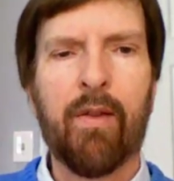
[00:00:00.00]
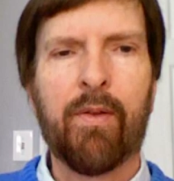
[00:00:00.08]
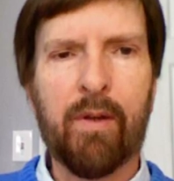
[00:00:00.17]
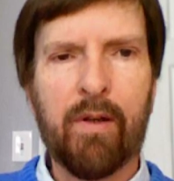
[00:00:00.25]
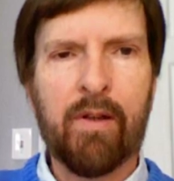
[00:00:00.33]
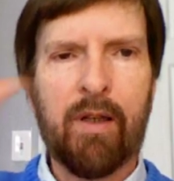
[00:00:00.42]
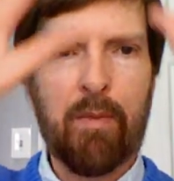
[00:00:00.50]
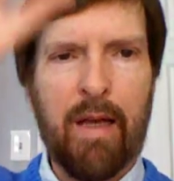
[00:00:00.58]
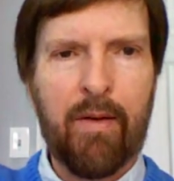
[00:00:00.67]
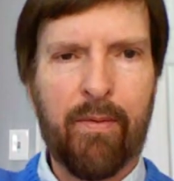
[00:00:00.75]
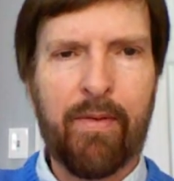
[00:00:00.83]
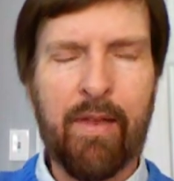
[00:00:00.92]
They're going to come
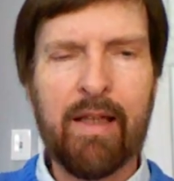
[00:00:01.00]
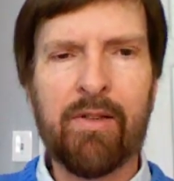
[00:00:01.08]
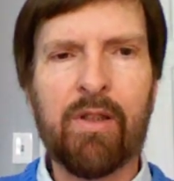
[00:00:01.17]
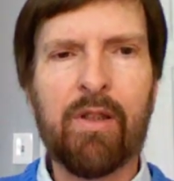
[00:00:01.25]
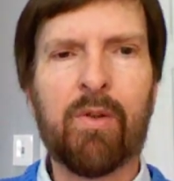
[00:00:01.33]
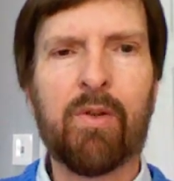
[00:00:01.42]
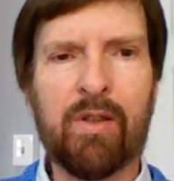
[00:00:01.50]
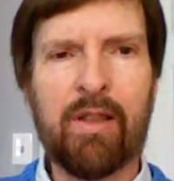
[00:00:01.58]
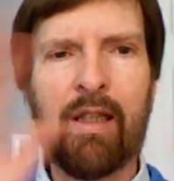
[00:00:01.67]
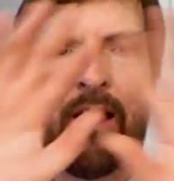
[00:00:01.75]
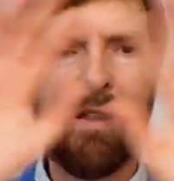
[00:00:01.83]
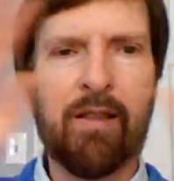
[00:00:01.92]
out of things that you
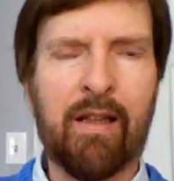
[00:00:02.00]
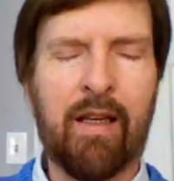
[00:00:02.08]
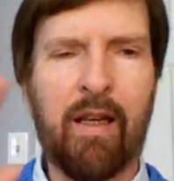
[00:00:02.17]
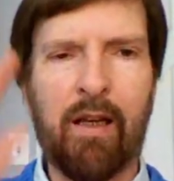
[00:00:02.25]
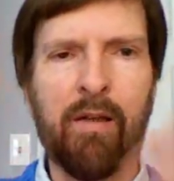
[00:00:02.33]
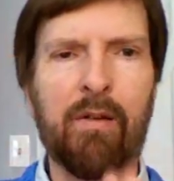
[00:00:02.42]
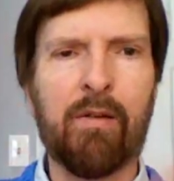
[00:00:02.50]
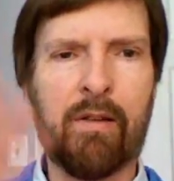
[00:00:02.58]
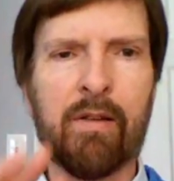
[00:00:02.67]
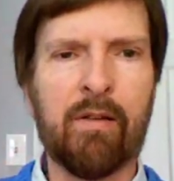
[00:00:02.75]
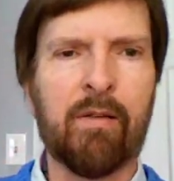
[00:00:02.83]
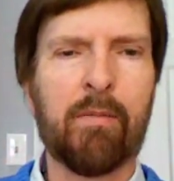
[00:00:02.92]
see and hear
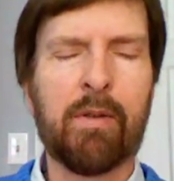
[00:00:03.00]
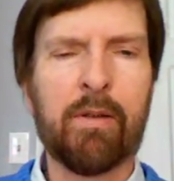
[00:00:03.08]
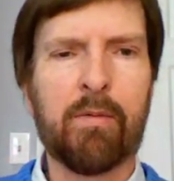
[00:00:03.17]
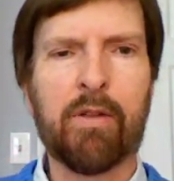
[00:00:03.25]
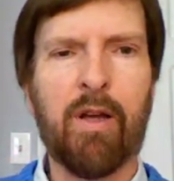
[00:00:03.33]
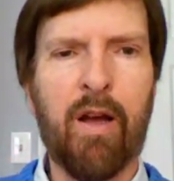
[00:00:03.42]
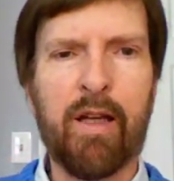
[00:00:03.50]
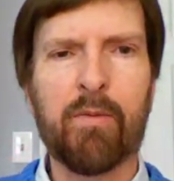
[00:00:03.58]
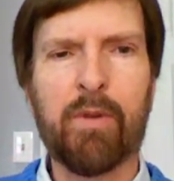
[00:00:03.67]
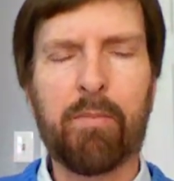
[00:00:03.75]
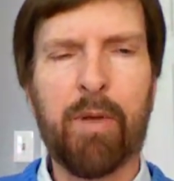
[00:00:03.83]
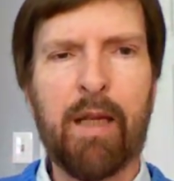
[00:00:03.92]
and, talking
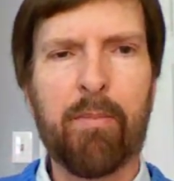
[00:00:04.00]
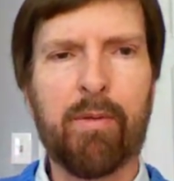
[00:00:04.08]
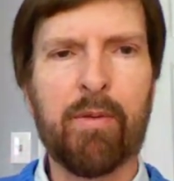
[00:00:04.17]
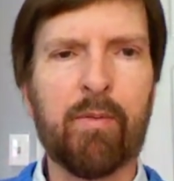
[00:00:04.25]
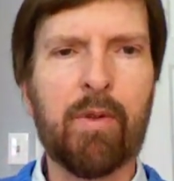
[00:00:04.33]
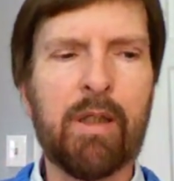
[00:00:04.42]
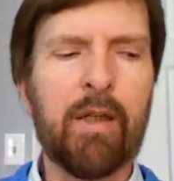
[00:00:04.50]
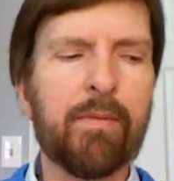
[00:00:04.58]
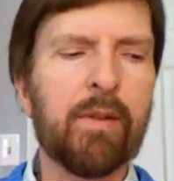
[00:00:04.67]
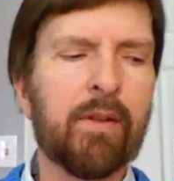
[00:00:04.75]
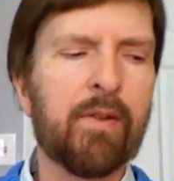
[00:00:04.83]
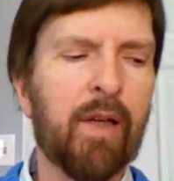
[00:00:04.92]
with people and
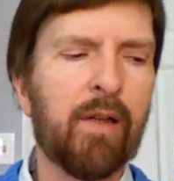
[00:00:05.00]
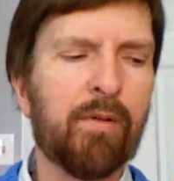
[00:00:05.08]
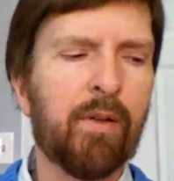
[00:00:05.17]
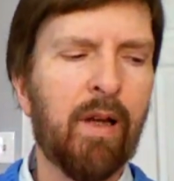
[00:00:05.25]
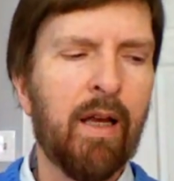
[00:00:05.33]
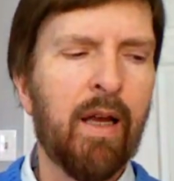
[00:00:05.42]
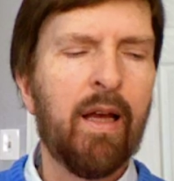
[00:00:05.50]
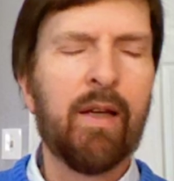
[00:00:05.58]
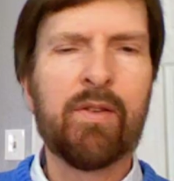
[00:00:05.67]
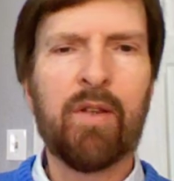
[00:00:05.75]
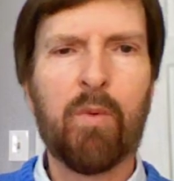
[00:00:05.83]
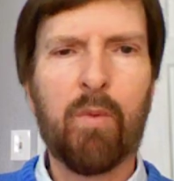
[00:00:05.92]
whatever, etc.
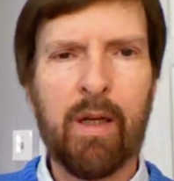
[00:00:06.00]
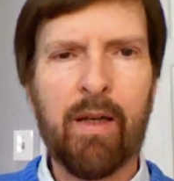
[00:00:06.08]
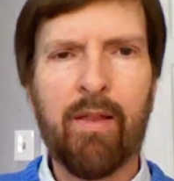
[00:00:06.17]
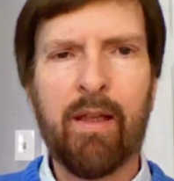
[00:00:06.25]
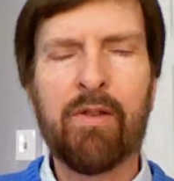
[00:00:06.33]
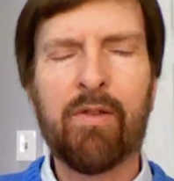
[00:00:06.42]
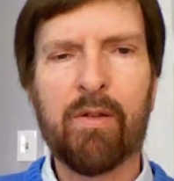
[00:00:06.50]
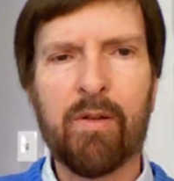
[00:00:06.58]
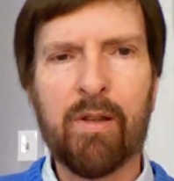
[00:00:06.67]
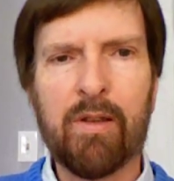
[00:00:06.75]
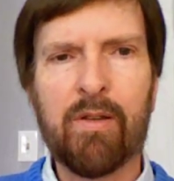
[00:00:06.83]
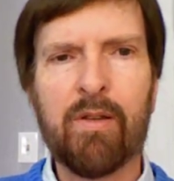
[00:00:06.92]
So one of the things you're
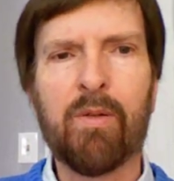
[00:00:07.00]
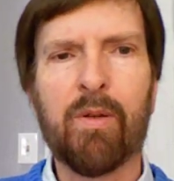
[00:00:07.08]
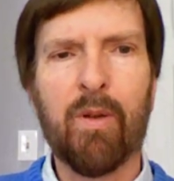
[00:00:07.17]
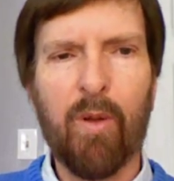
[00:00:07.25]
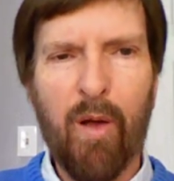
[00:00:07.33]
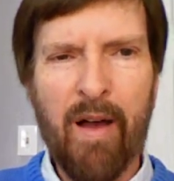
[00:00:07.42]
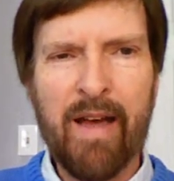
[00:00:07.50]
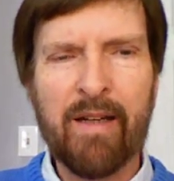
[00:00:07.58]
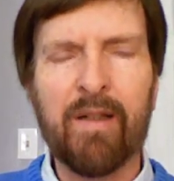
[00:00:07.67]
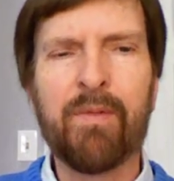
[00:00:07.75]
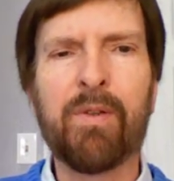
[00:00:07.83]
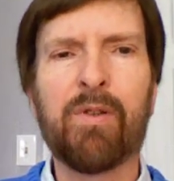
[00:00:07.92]
going to do a lot
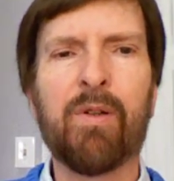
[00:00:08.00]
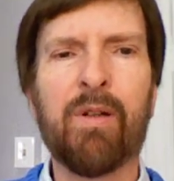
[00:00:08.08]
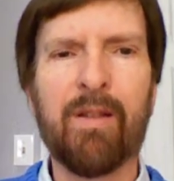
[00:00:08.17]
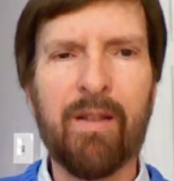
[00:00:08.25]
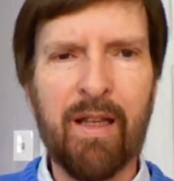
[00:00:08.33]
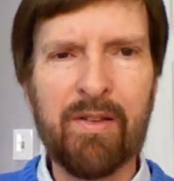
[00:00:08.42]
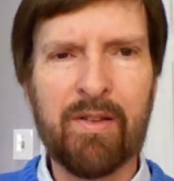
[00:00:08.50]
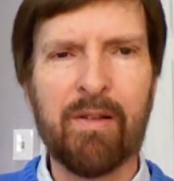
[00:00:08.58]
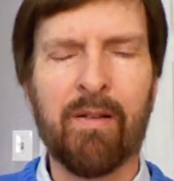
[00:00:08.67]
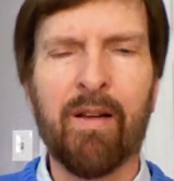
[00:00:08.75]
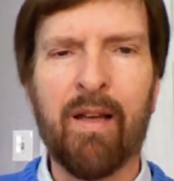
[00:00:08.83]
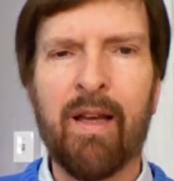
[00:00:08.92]
of is you're going to listen.